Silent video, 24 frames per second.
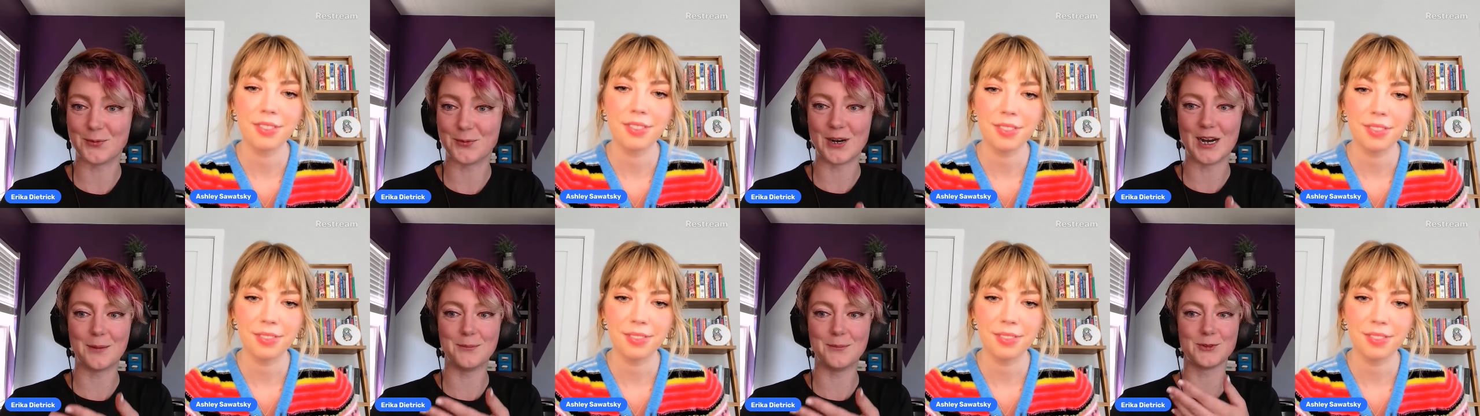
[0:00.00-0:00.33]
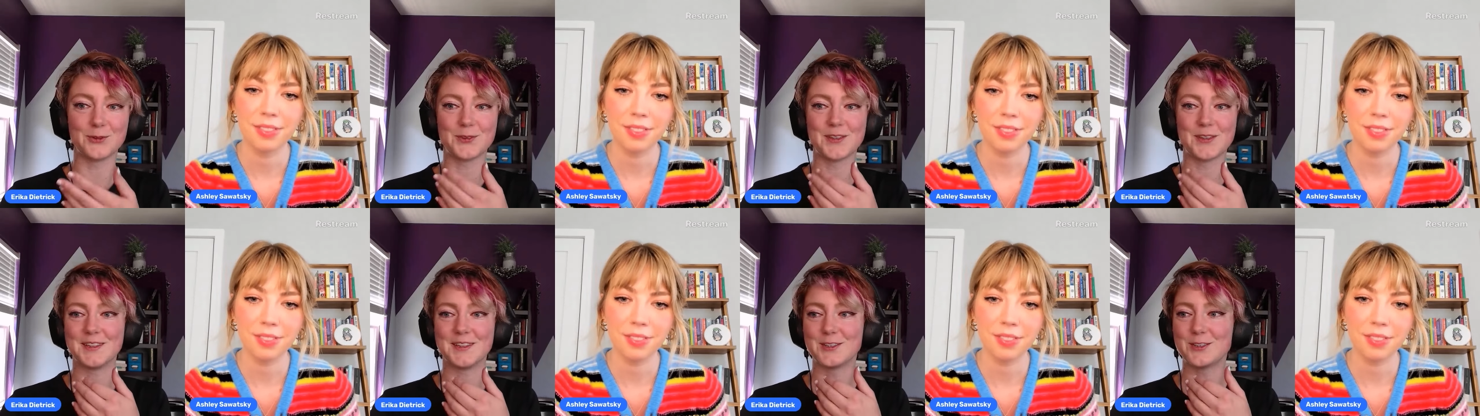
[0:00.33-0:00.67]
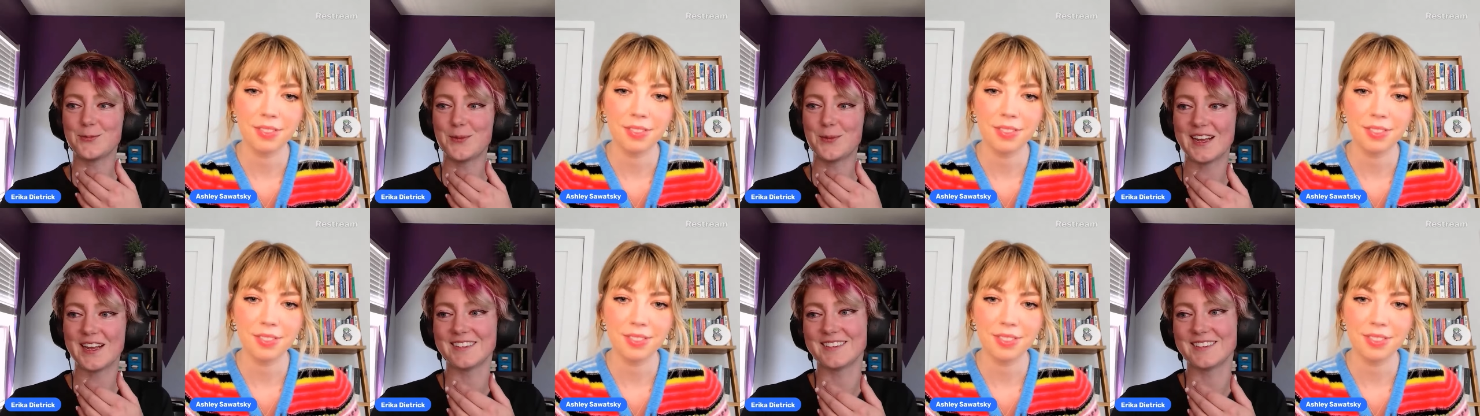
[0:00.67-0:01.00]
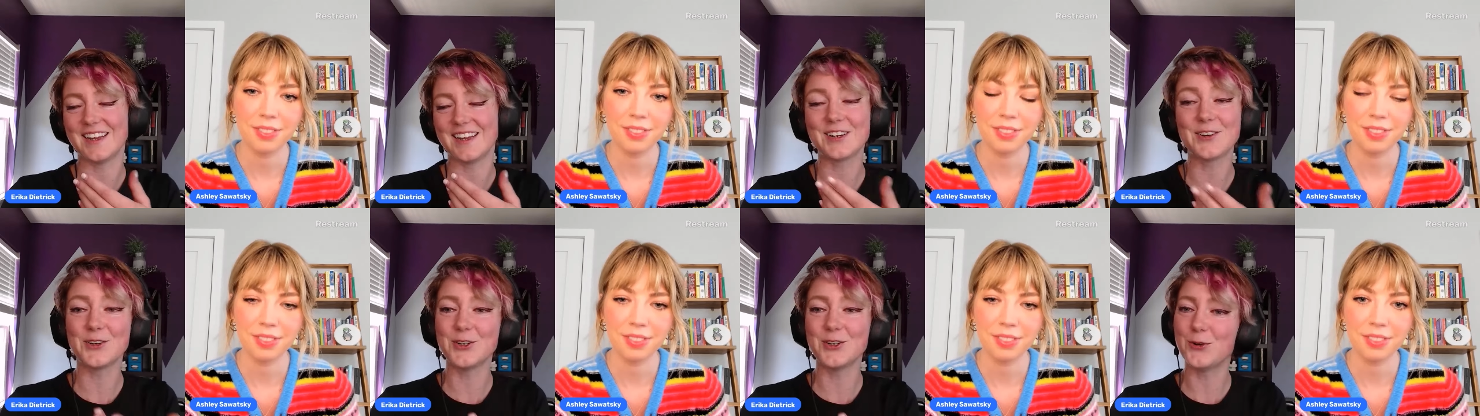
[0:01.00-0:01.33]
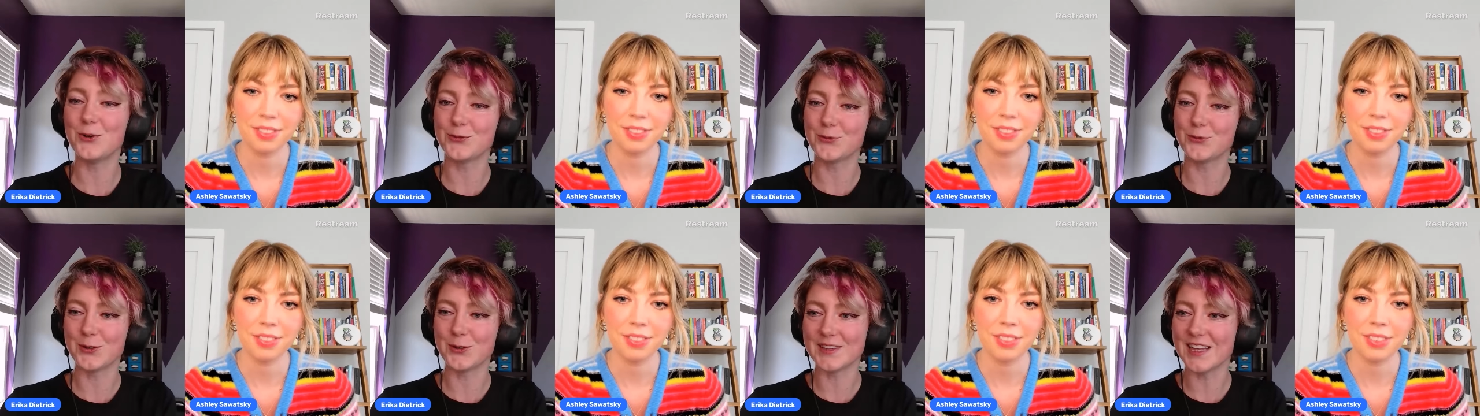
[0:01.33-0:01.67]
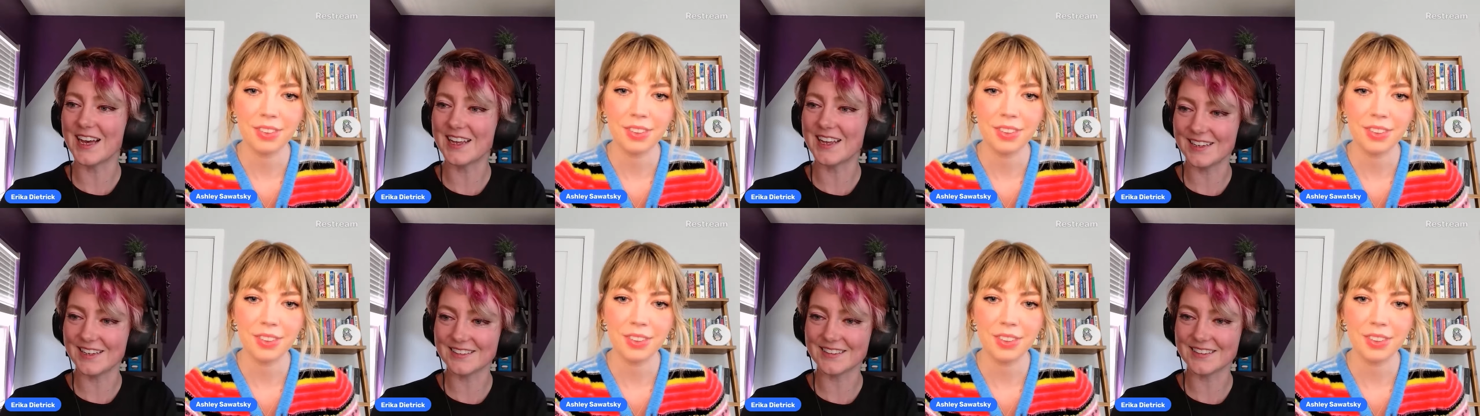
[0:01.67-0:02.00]
Speaker 1: problems within the space. And I don't know if, what
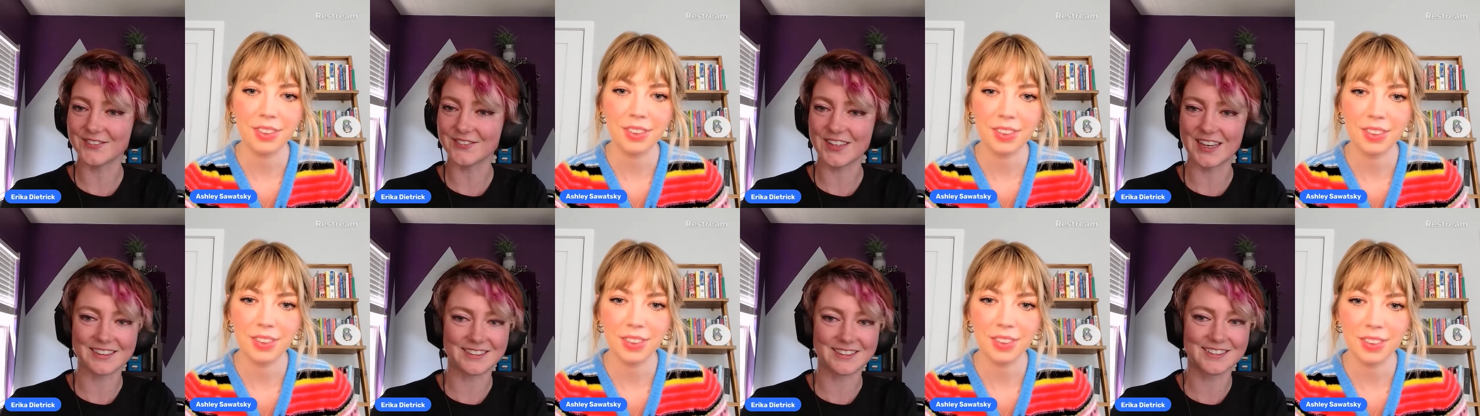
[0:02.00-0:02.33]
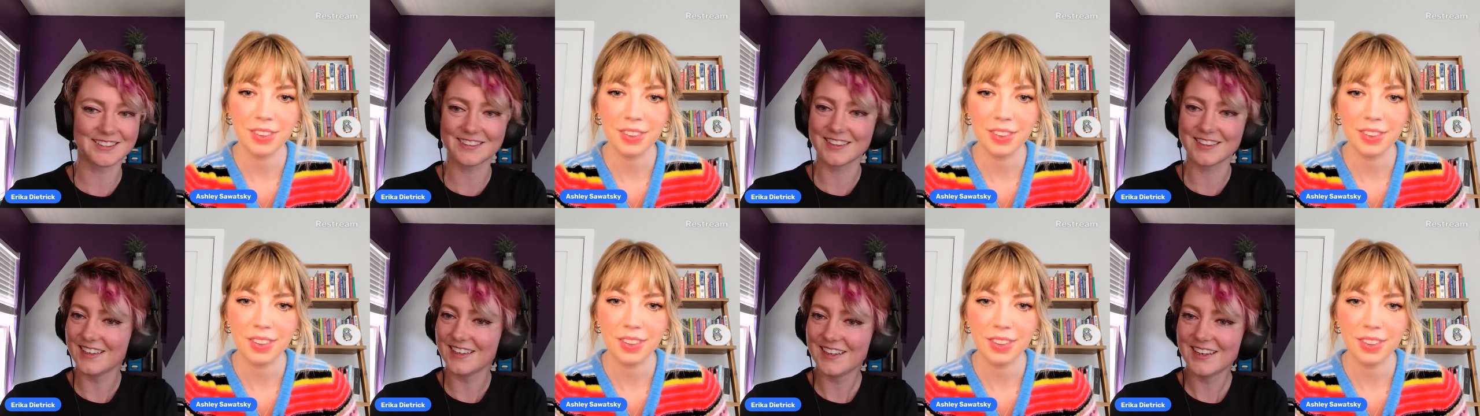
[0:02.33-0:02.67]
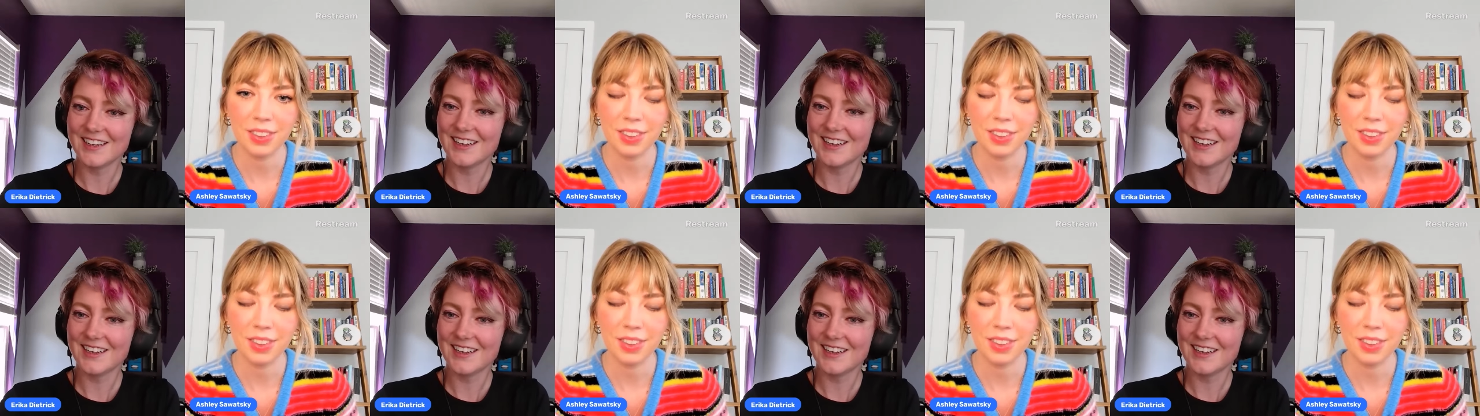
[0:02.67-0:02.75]
that is, if that's,